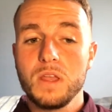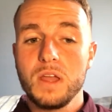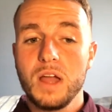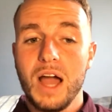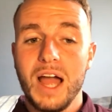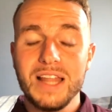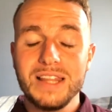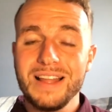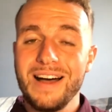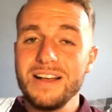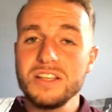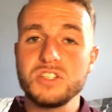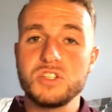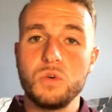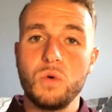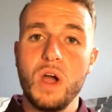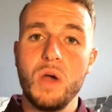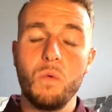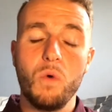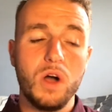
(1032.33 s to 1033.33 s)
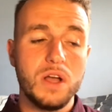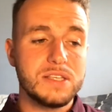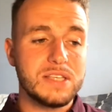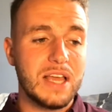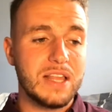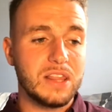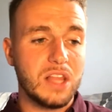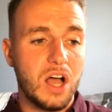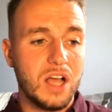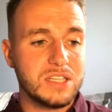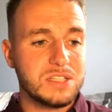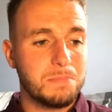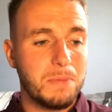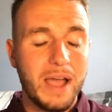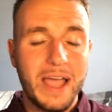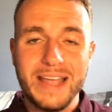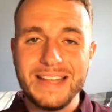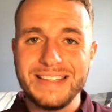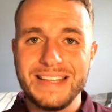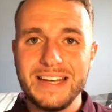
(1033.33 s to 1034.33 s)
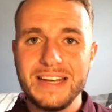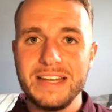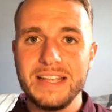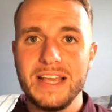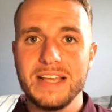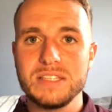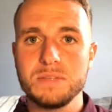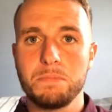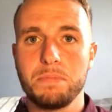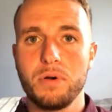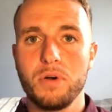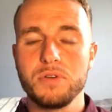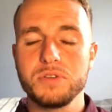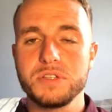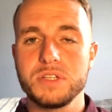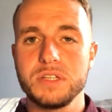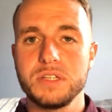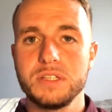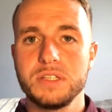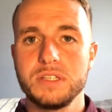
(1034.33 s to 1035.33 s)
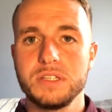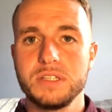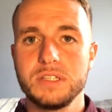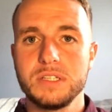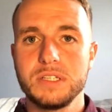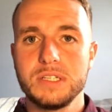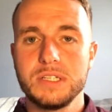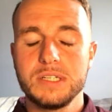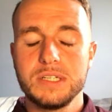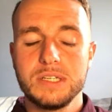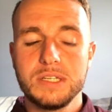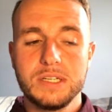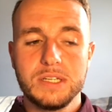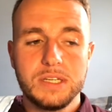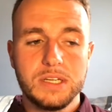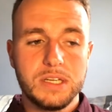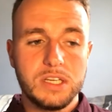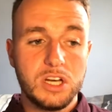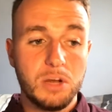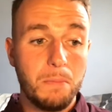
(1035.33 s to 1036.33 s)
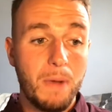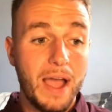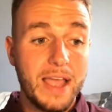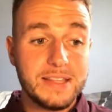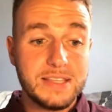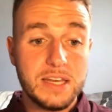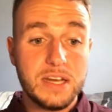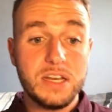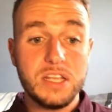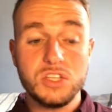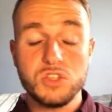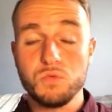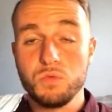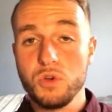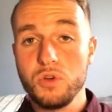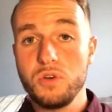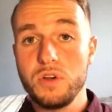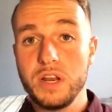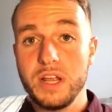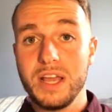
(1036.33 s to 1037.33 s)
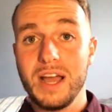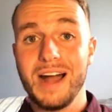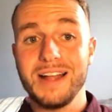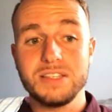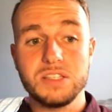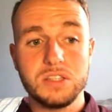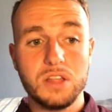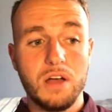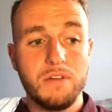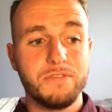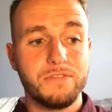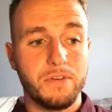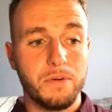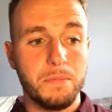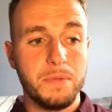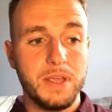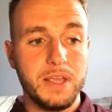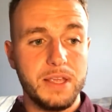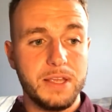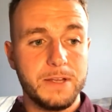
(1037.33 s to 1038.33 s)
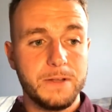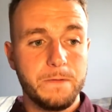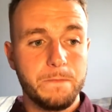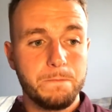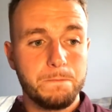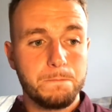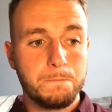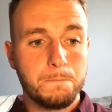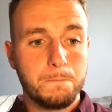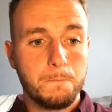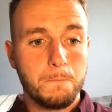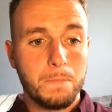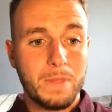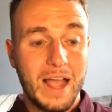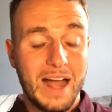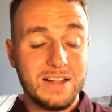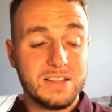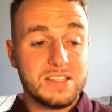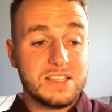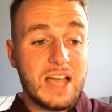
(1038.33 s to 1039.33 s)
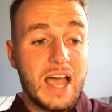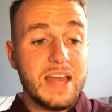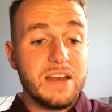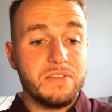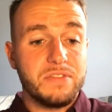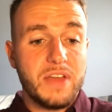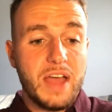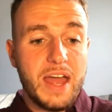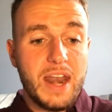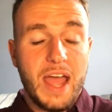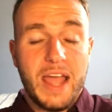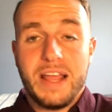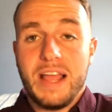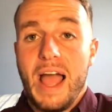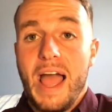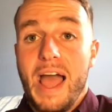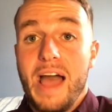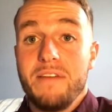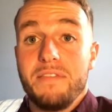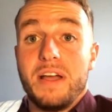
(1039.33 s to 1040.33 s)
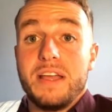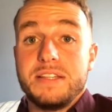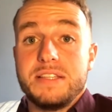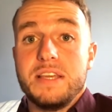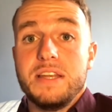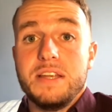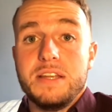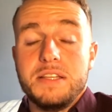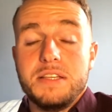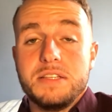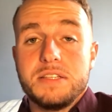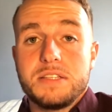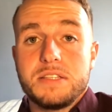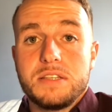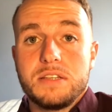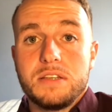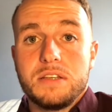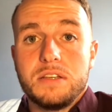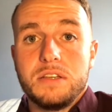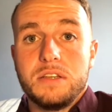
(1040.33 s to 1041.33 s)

I lost who I was. I lost my identity as a person. My identity is rooted in God's love for me. Outside of that, I have identities.